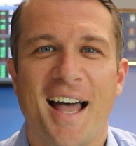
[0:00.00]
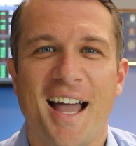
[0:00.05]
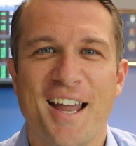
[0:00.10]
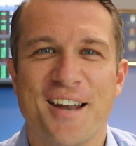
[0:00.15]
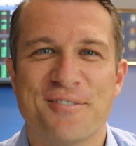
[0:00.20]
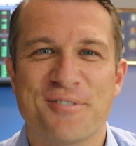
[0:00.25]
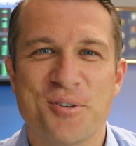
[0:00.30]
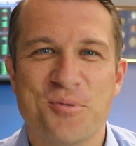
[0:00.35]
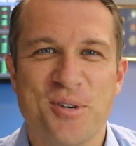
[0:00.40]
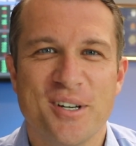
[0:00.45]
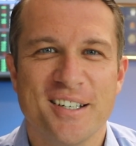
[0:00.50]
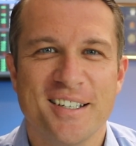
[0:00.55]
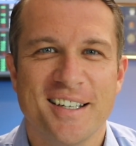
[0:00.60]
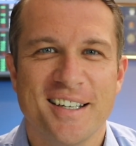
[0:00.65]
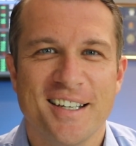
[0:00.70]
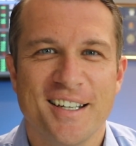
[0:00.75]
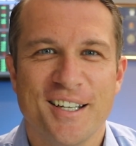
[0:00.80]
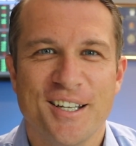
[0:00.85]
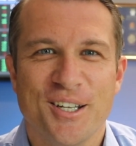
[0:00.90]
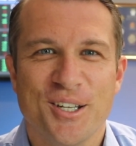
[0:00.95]
Hi everyone.
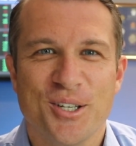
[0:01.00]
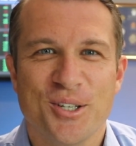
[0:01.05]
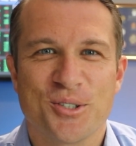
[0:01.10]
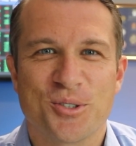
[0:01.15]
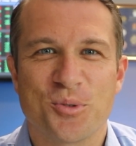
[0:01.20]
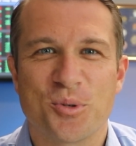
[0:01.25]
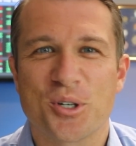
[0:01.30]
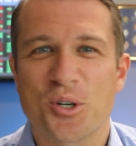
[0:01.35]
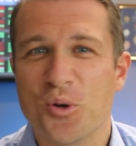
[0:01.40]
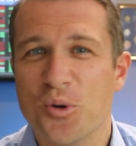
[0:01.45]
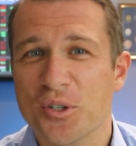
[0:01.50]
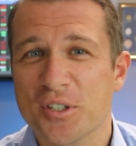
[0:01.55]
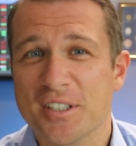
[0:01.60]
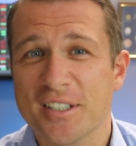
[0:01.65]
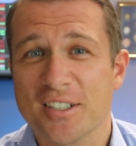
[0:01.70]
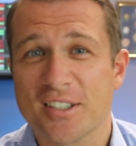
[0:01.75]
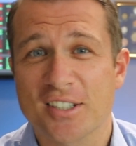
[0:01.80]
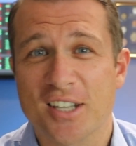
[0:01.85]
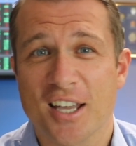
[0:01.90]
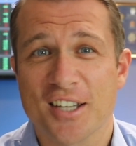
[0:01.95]
So we're going to
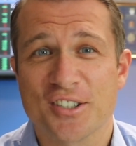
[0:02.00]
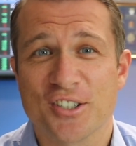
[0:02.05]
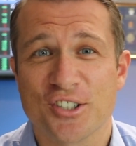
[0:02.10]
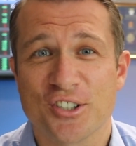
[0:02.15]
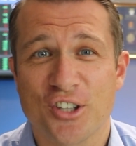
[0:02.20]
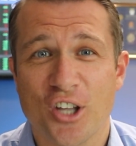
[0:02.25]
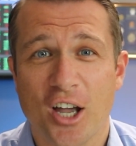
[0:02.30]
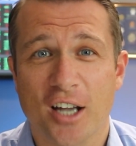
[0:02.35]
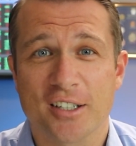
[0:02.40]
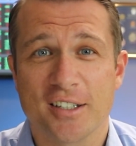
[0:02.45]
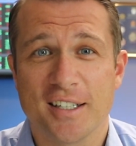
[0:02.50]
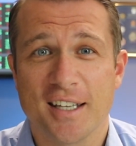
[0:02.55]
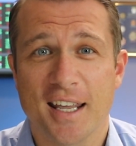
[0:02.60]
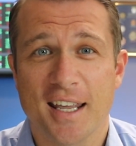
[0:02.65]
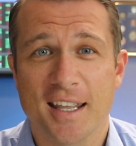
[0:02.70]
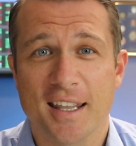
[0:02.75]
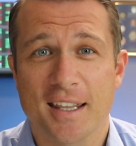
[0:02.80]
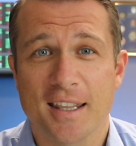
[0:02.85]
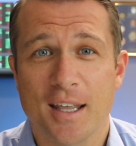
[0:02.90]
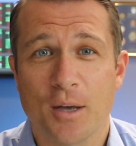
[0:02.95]
discuss a stock
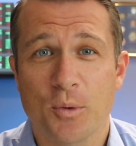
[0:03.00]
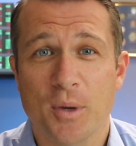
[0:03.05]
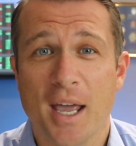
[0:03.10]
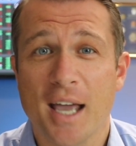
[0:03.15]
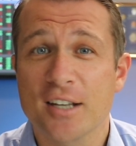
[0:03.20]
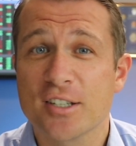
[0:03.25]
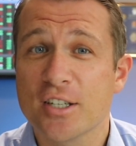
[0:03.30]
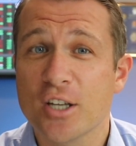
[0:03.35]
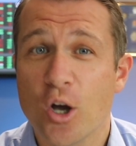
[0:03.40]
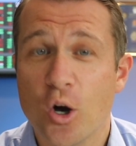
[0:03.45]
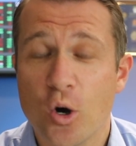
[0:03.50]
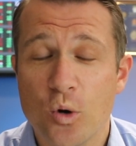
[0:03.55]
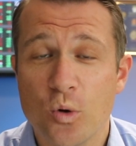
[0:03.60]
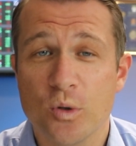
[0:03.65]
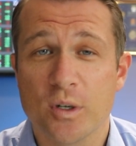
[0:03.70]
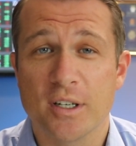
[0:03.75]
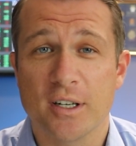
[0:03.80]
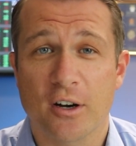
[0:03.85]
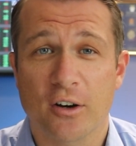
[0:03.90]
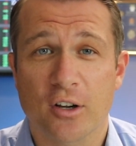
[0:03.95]
today that we actually
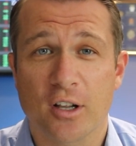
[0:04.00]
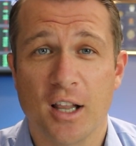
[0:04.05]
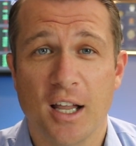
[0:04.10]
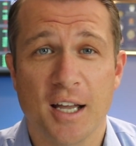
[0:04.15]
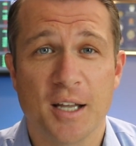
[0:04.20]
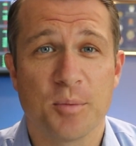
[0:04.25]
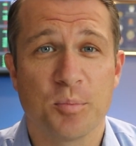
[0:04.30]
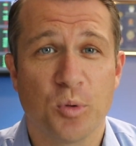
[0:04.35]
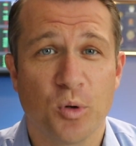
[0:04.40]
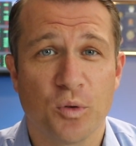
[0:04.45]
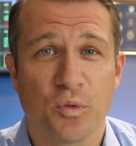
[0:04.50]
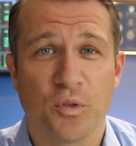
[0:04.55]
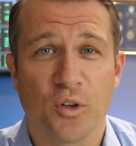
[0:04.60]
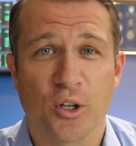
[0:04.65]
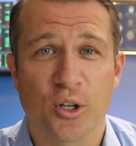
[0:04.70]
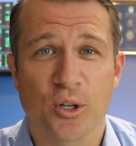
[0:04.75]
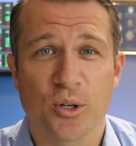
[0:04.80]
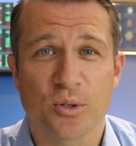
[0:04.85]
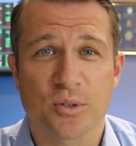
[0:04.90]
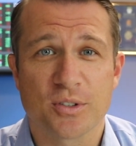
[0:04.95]
own in our client
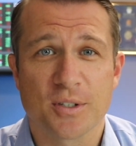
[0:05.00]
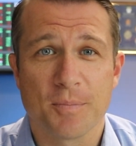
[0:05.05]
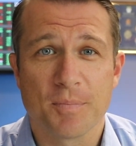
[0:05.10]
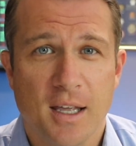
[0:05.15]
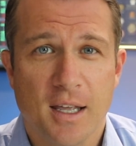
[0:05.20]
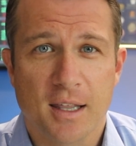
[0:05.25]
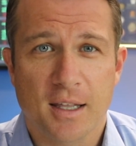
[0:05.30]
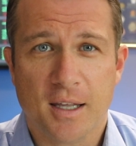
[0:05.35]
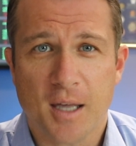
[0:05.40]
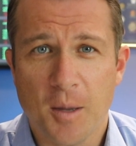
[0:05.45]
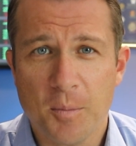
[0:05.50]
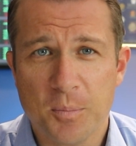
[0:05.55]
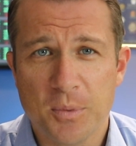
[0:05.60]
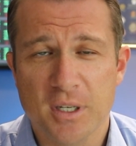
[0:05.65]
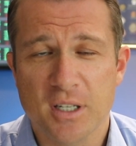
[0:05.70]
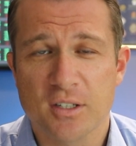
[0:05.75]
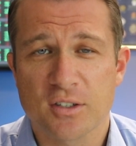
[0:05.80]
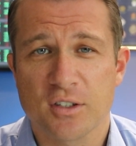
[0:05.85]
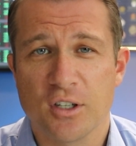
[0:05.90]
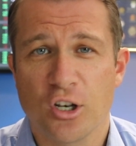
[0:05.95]
portfolios. The
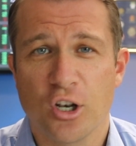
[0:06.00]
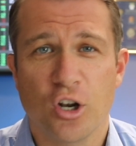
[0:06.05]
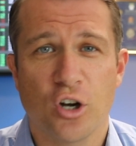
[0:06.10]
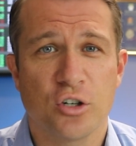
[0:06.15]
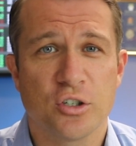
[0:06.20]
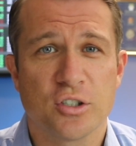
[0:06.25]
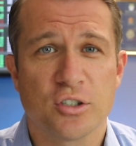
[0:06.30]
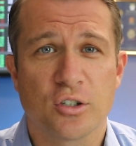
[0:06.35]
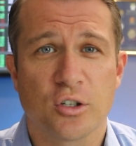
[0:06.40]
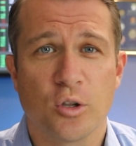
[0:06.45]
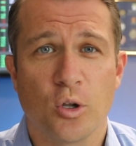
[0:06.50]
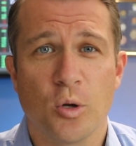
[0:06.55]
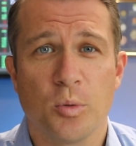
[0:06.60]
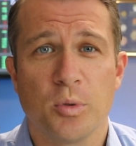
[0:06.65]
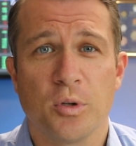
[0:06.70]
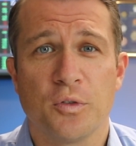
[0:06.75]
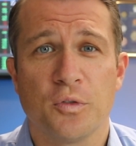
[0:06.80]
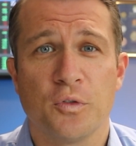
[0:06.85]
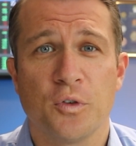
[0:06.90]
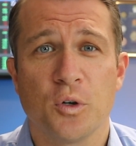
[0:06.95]
company is the largest
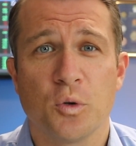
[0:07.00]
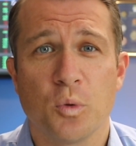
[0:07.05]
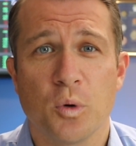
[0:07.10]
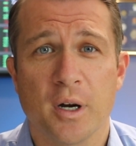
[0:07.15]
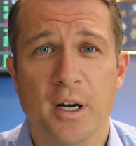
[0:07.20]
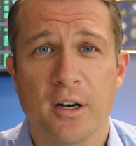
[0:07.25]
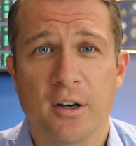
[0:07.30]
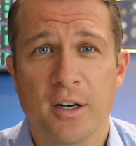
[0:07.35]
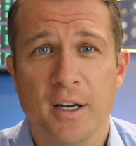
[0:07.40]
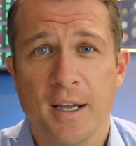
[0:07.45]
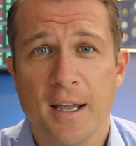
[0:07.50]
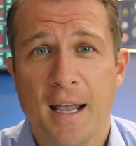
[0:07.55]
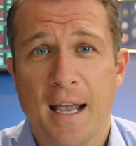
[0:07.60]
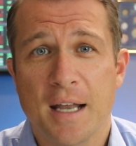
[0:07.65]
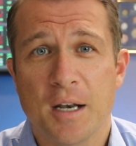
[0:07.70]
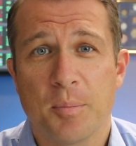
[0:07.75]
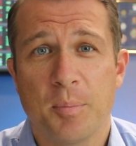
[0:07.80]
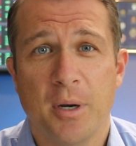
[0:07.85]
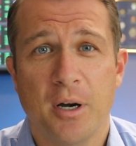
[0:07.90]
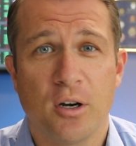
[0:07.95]
global footwear
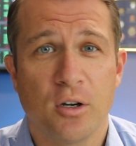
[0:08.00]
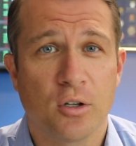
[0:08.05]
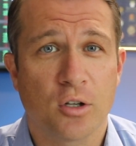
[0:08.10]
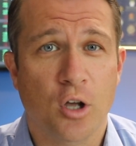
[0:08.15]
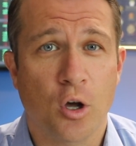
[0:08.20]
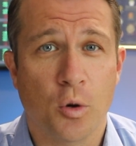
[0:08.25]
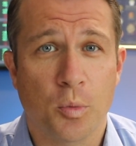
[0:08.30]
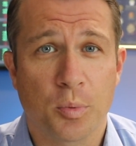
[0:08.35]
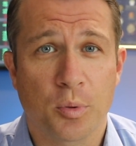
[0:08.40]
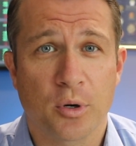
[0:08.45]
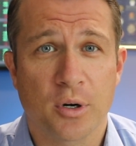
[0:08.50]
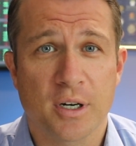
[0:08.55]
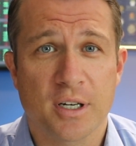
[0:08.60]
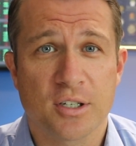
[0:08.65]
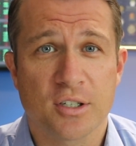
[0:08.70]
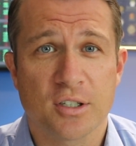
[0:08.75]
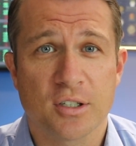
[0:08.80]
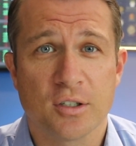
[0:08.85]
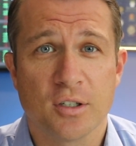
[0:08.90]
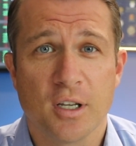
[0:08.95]
and apparel
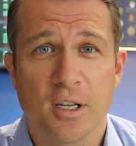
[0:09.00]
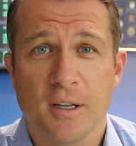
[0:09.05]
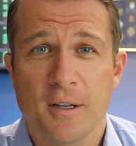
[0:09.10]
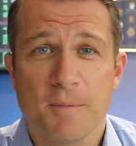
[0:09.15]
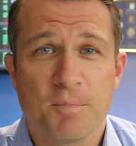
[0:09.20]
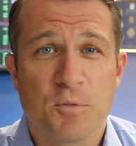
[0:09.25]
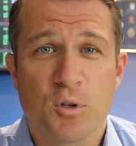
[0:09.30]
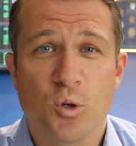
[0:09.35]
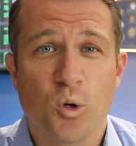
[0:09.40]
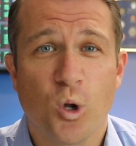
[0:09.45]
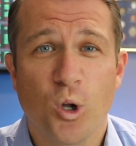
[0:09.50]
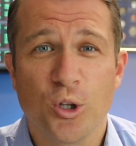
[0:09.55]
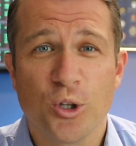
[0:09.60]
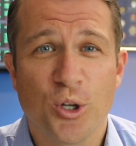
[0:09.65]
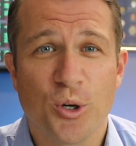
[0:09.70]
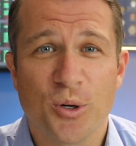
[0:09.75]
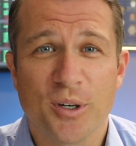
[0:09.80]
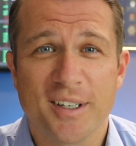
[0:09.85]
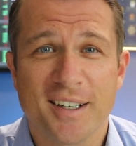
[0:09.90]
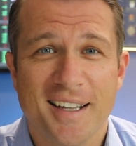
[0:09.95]
corporation. You all
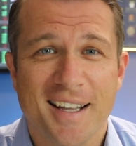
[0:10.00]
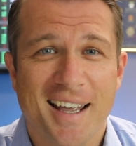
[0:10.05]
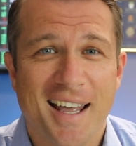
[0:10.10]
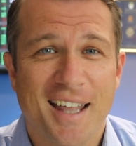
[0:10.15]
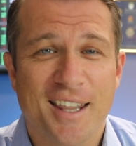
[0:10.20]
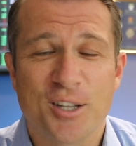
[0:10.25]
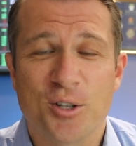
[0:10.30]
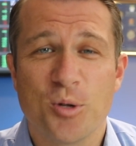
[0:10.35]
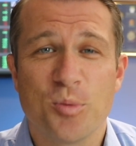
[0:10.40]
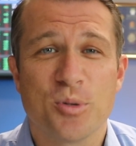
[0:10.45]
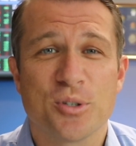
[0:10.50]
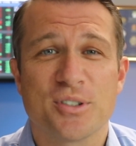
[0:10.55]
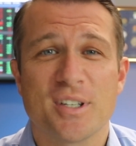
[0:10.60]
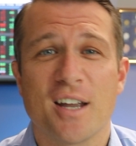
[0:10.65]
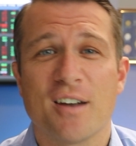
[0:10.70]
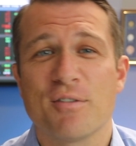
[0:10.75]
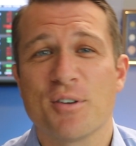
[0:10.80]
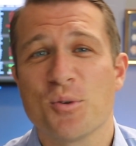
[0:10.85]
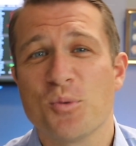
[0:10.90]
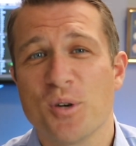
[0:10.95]
know it. I think
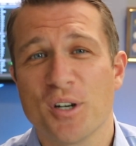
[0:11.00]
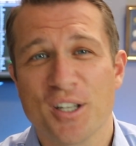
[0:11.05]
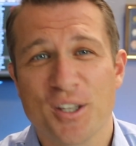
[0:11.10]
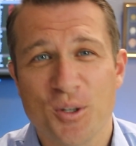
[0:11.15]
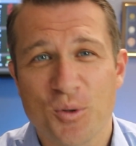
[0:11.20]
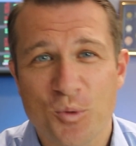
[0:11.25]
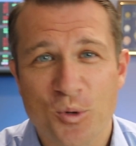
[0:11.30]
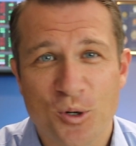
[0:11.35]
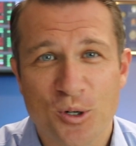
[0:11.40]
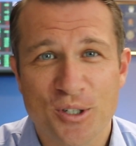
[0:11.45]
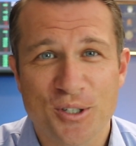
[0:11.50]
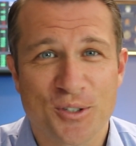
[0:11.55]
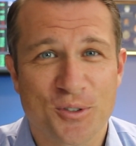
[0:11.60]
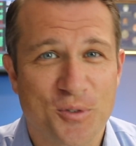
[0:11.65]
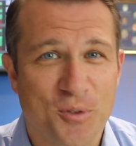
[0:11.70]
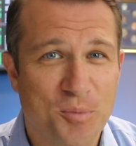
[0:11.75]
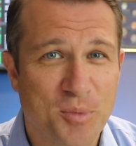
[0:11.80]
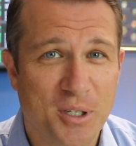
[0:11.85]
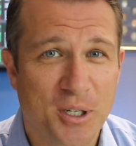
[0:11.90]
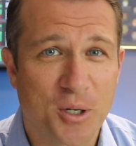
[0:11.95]
almost everyone in the world is
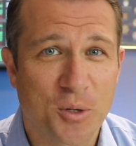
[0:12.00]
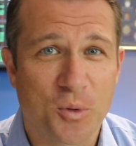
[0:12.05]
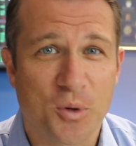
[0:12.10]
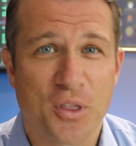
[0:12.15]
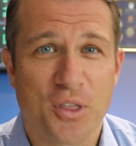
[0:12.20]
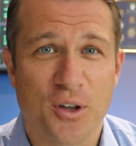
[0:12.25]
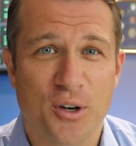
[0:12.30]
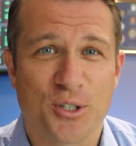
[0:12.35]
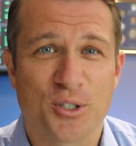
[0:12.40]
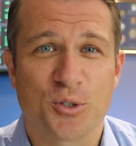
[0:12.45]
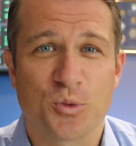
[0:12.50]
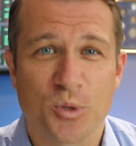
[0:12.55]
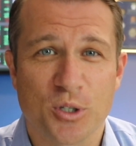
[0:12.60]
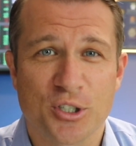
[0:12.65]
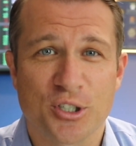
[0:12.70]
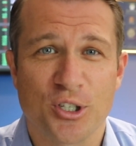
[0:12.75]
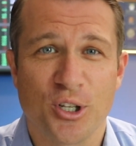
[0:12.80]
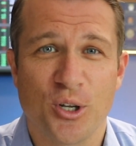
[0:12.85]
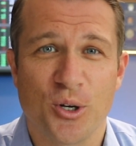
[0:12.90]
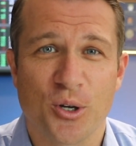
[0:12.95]
familiar with their
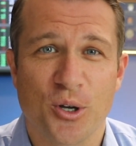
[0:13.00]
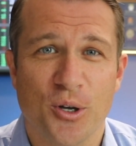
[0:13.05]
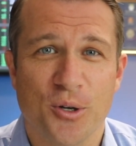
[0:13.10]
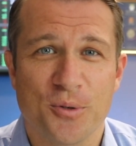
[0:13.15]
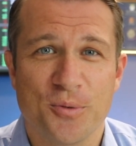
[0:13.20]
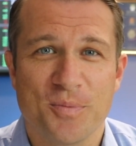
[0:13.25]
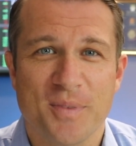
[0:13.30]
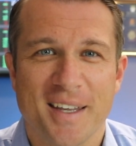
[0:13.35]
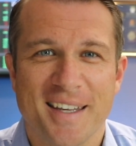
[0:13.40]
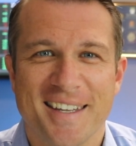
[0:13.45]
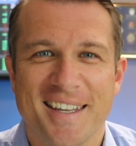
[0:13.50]
swoosh logo.